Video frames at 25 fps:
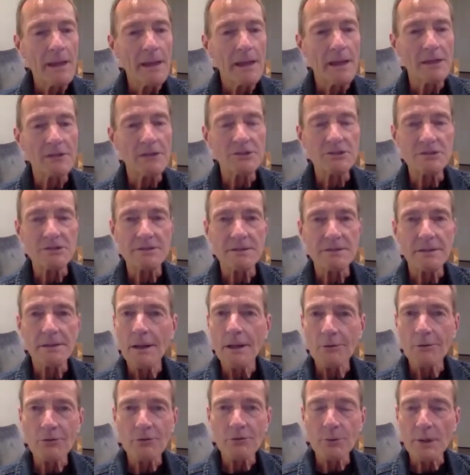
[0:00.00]
And she said,
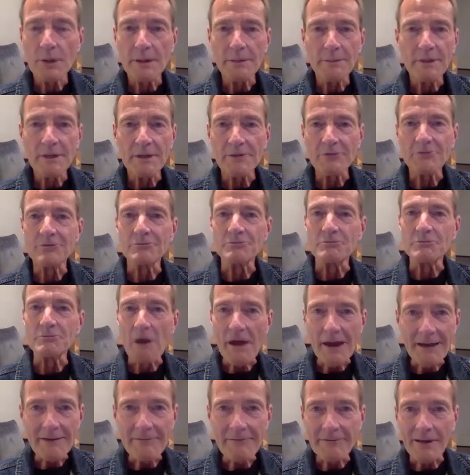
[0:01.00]
no, 20 minutes
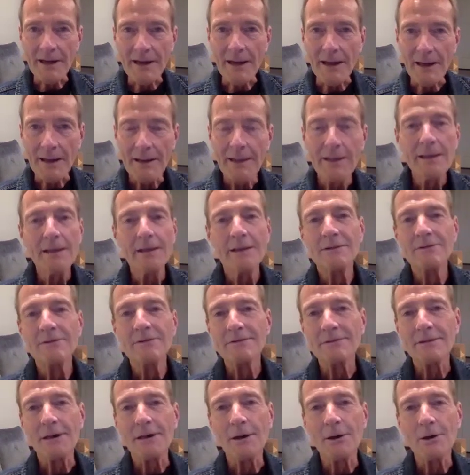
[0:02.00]
driving.
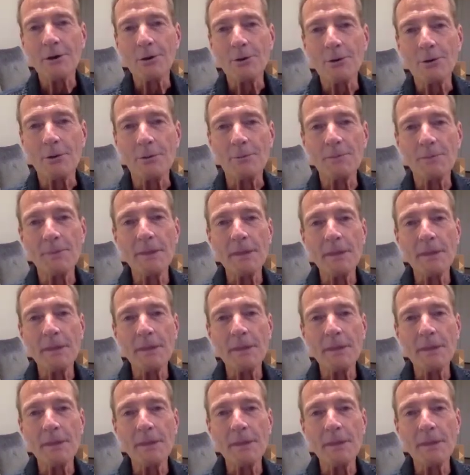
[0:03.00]
So,